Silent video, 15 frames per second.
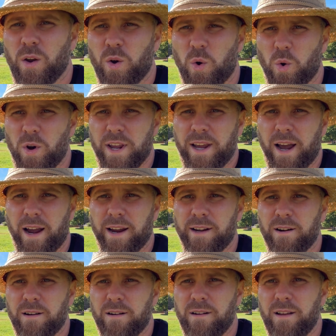Corey
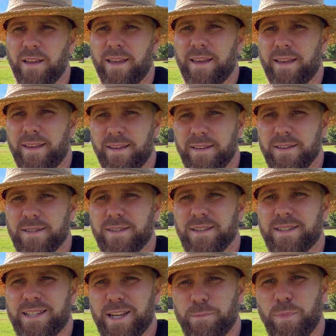Kiner is the
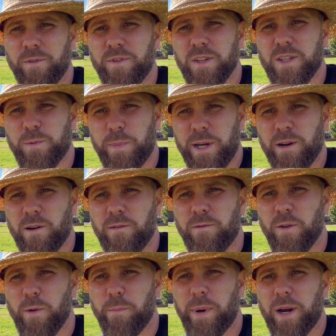tip of the spear
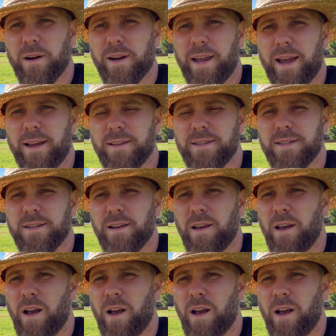for the Bearcats,